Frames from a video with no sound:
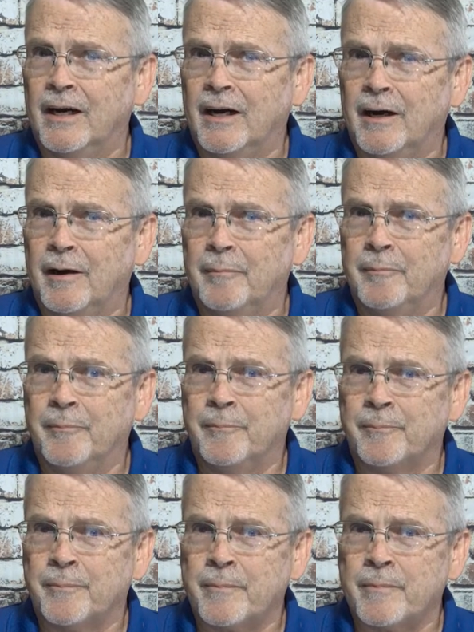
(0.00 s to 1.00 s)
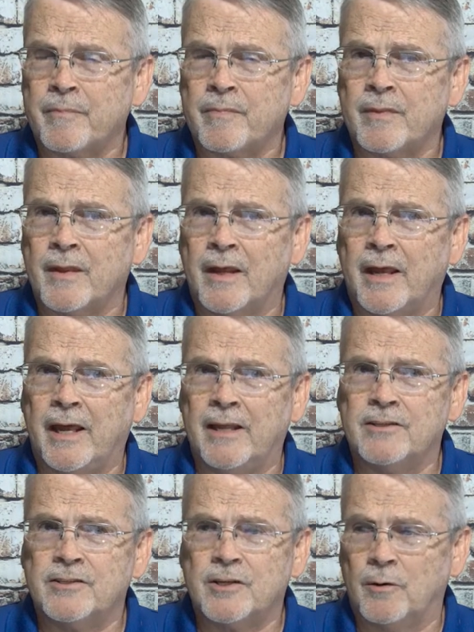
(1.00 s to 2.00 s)

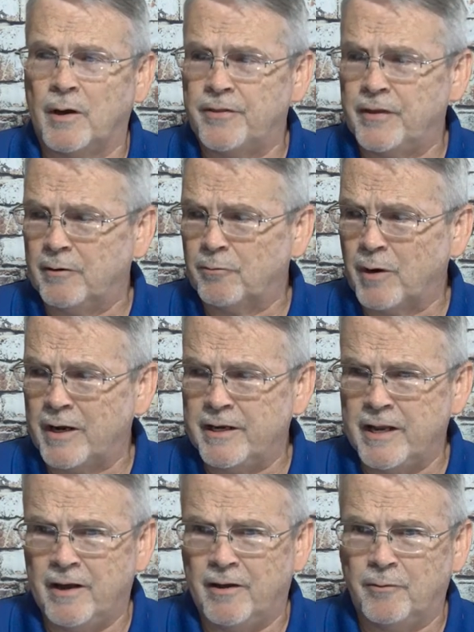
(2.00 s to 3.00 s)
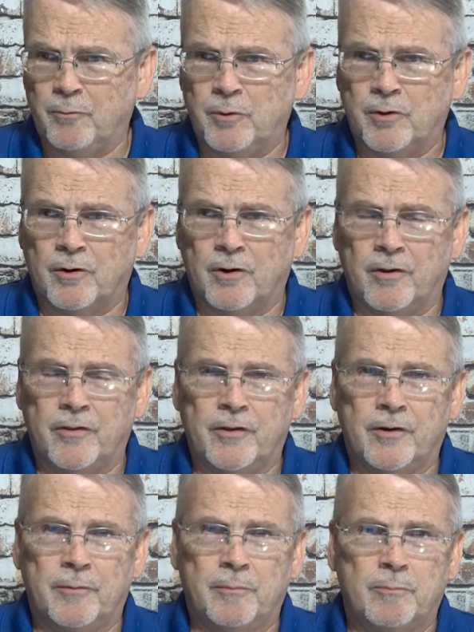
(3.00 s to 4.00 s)
And so I think right now we're on
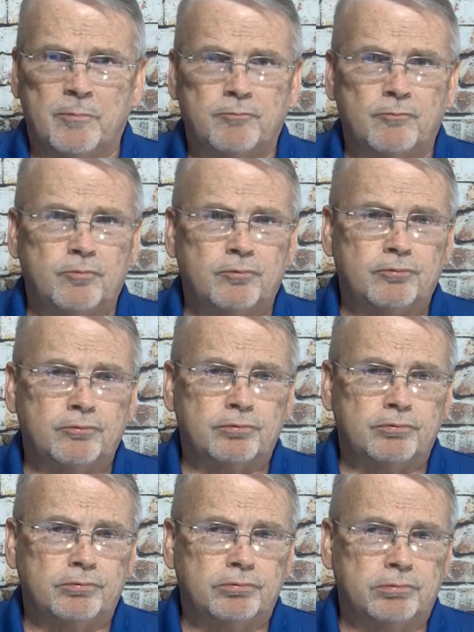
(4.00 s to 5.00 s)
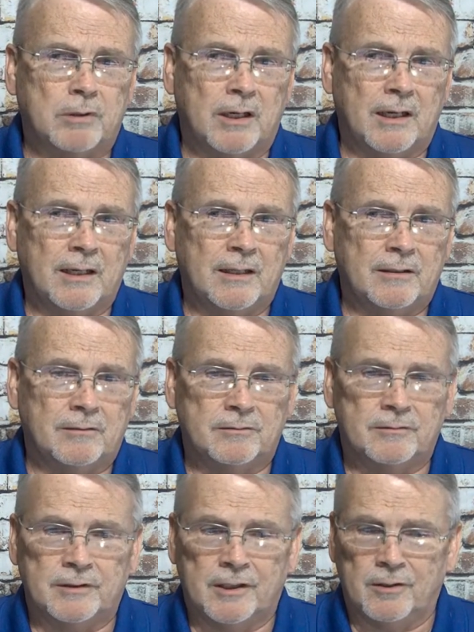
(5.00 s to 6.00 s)
the, I
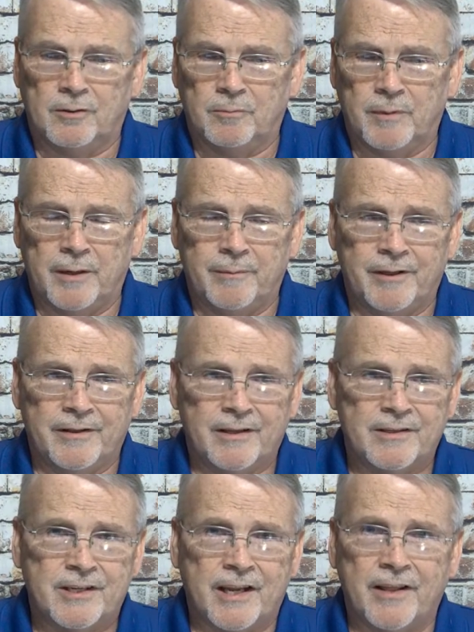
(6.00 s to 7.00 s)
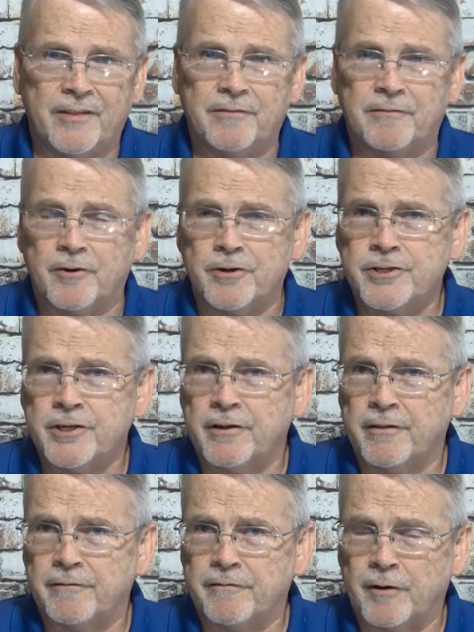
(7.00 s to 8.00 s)
don't know, maybe the 10th version
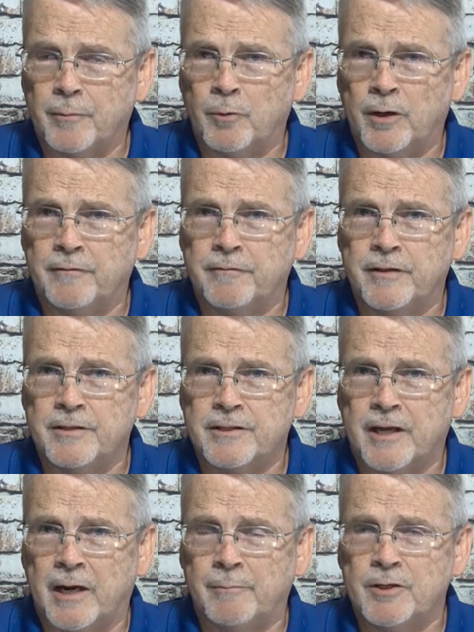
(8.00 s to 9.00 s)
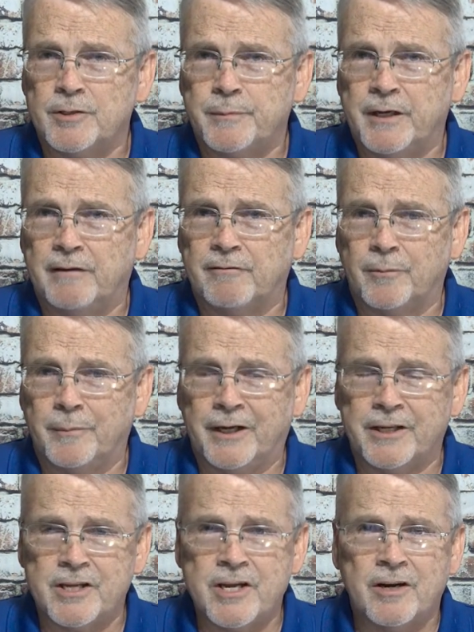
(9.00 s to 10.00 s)
of the firmware for this camera. It's been out for
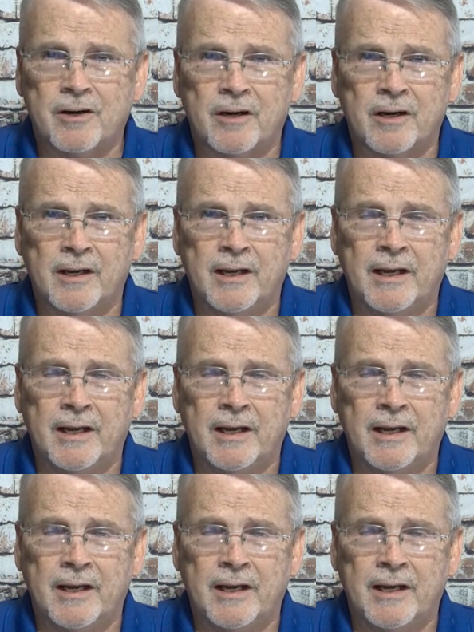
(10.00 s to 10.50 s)
about a year.